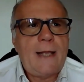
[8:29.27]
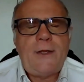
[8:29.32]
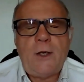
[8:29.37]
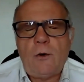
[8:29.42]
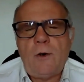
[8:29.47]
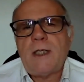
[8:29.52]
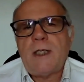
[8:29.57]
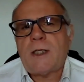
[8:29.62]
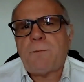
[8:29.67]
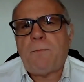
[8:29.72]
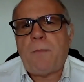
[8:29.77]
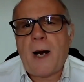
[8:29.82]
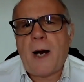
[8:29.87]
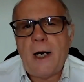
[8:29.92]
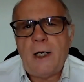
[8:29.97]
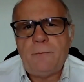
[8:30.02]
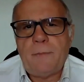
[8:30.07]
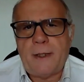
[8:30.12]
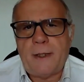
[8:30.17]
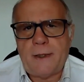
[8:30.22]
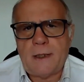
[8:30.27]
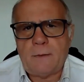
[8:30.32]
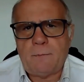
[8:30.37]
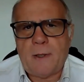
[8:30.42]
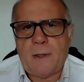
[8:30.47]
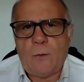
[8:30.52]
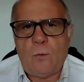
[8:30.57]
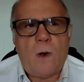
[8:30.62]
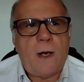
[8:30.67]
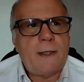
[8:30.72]
they're inspired
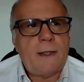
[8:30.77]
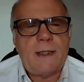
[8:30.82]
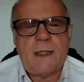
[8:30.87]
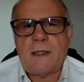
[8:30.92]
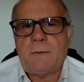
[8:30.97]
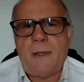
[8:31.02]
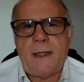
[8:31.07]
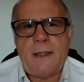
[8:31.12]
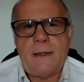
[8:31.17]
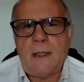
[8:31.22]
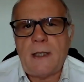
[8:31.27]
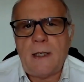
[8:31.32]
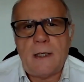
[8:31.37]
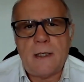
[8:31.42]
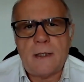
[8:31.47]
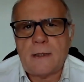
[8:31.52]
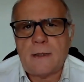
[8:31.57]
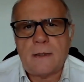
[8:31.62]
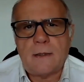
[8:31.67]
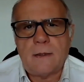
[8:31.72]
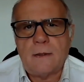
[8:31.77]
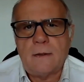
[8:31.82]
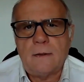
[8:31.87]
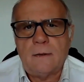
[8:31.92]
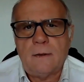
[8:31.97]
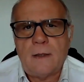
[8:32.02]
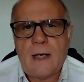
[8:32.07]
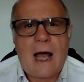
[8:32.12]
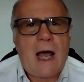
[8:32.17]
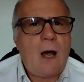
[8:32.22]
by what this man does,
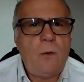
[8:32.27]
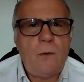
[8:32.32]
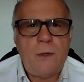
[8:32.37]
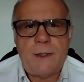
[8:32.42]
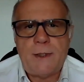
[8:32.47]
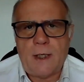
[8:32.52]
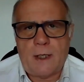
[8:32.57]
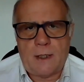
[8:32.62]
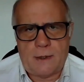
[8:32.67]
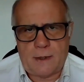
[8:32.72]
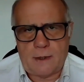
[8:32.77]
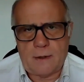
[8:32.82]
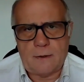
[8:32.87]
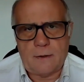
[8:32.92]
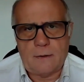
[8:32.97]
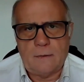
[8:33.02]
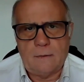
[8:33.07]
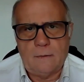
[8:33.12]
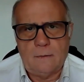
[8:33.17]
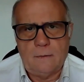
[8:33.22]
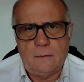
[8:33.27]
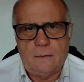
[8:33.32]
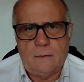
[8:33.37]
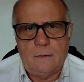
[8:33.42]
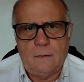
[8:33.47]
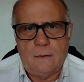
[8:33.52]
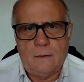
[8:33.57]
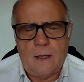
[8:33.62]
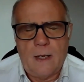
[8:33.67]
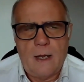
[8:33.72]
how he does it.
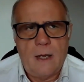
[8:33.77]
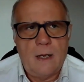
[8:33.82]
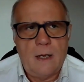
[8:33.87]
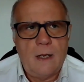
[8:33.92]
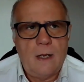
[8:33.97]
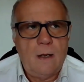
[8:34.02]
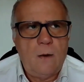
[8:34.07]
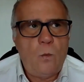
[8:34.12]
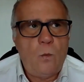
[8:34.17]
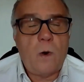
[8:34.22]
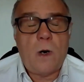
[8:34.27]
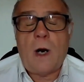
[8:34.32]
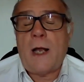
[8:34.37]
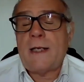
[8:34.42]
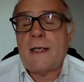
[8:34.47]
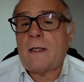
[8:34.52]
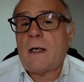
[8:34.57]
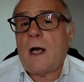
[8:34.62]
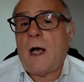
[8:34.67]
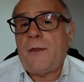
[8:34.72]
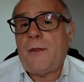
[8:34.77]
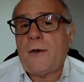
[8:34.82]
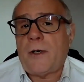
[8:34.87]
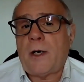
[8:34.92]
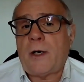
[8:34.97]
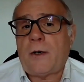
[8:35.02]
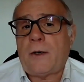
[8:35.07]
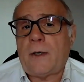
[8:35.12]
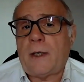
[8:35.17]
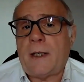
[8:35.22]
Whereas
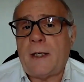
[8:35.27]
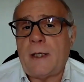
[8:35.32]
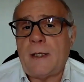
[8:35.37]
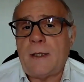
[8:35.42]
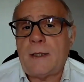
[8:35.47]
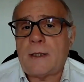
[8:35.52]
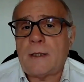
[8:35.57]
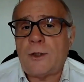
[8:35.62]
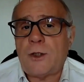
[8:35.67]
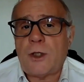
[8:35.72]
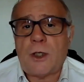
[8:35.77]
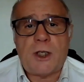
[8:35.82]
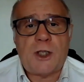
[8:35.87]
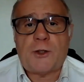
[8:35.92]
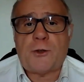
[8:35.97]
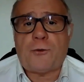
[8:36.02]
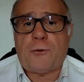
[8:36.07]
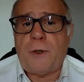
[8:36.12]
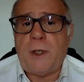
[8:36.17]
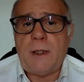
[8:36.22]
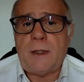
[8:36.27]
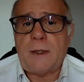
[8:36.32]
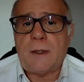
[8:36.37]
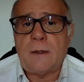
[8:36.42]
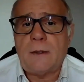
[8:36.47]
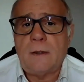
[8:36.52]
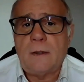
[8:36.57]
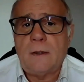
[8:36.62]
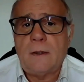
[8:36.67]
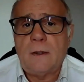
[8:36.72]
other kids just
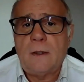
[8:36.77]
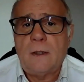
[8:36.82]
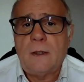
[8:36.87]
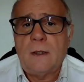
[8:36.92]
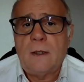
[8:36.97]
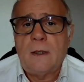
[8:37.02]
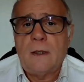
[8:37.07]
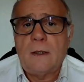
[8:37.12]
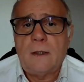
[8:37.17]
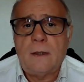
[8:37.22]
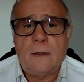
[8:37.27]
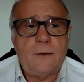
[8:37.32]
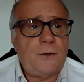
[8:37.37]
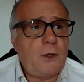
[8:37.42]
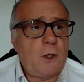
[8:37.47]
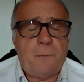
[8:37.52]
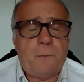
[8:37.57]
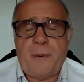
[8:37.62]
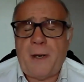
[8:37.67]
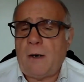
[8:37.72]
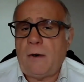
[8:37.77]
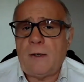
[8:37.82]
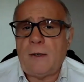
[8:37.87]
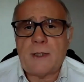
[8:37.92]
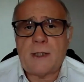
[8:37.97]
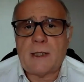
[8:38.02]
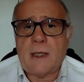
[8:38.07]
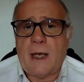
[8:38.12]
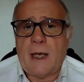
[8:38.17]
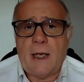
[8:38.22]
treat their
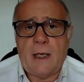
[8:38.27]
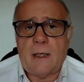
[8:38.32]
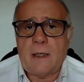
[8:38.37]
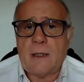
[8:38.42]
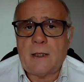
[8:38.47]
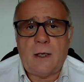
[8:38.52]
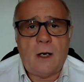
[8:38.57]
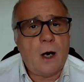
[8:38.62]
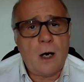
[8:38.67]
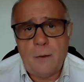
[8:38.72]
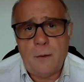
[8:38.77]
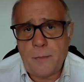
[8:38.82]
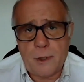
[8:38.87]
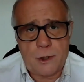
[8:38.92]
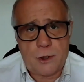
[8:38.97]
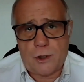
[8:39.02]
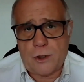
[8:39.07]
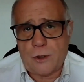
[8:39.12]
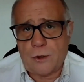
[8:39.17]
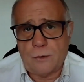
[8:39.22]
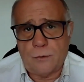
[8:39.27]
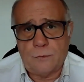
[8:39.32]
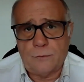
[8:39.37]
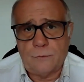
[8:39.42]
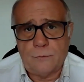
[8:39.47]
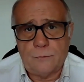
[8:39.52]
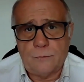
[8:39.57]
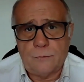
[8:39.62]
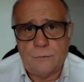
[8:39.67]
parents like garbage.